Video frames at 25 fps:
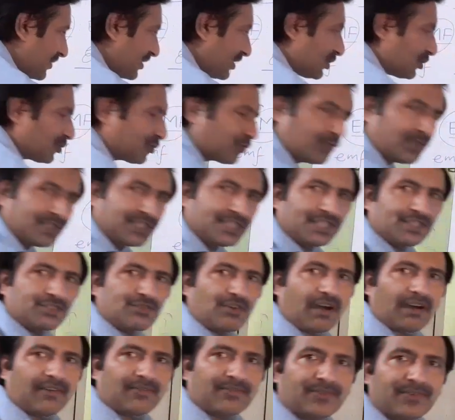Switch is
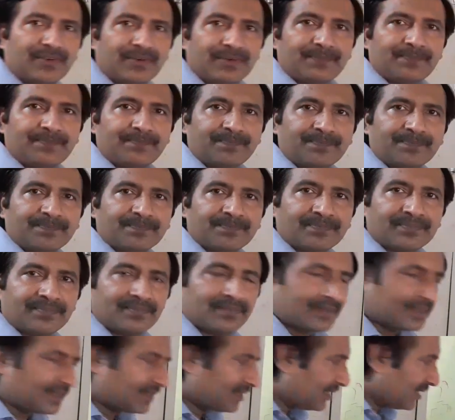off,
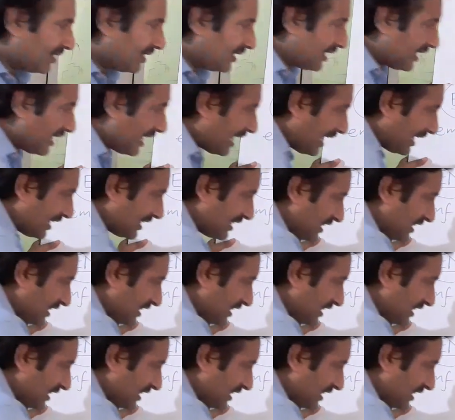and